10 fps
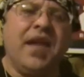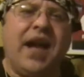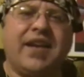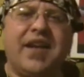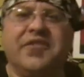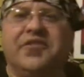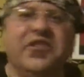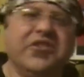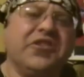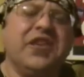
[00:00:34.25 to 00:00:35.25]
I got as
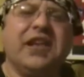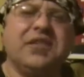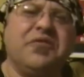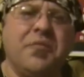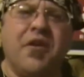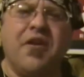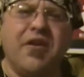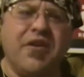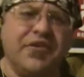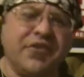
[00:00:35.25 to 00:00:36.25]
disconnected from
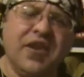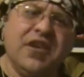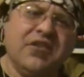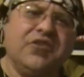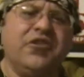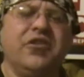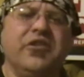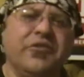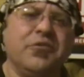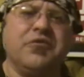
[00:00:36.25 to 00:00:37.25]
her as she
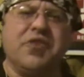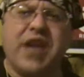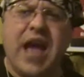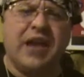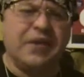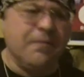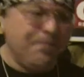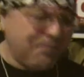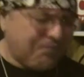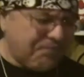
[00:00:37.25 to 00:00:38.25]
is with reality.